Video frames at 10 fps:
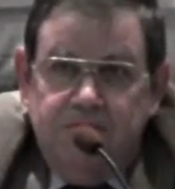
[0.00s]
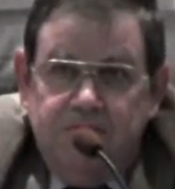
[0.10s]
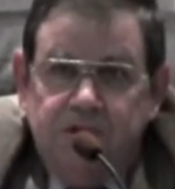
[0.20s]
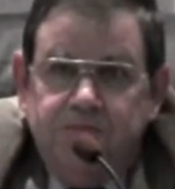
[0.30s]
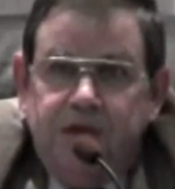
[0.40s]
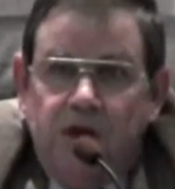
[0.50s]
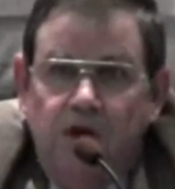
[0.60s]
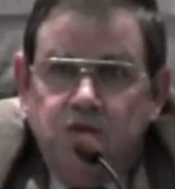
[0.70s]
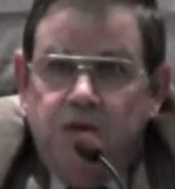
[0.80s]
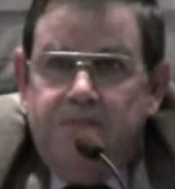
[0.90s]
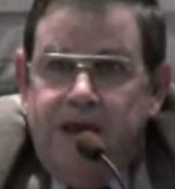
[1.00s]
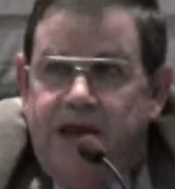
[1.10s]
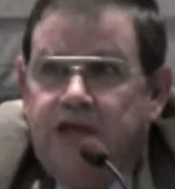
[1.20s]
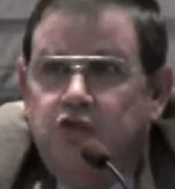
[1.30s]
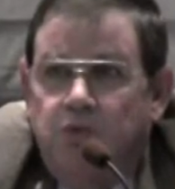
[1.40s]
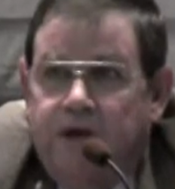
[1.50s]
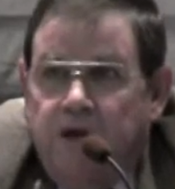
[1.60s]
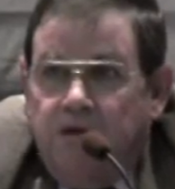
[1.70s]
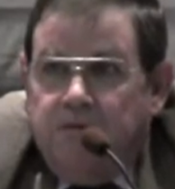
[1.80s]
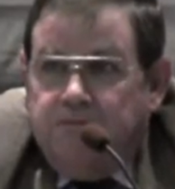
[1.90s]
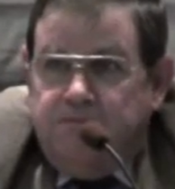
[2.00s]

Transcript: It was because we managed well.